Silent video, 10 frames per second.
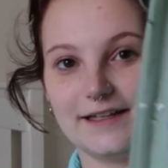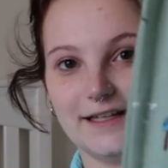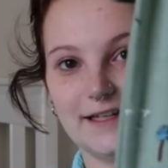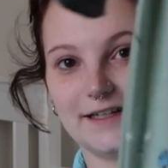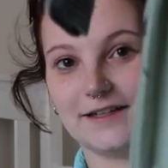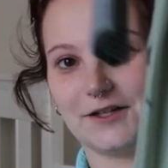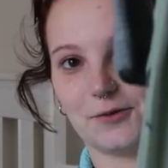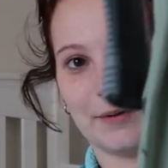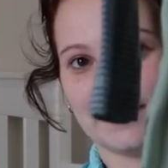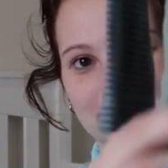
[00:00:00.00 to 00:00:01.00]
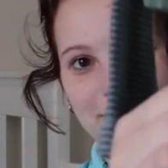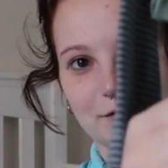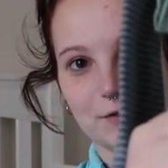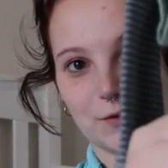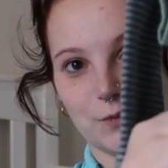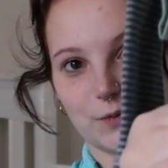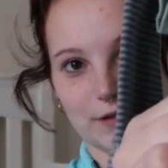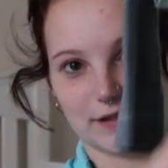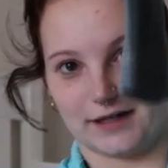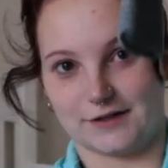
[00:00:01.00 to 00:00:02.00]
And then little pants
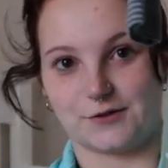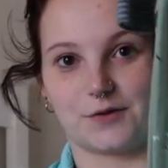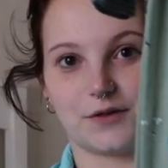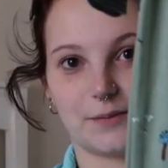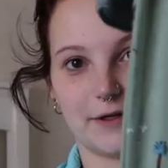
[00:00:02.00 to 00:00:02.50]
with a dinosaur on the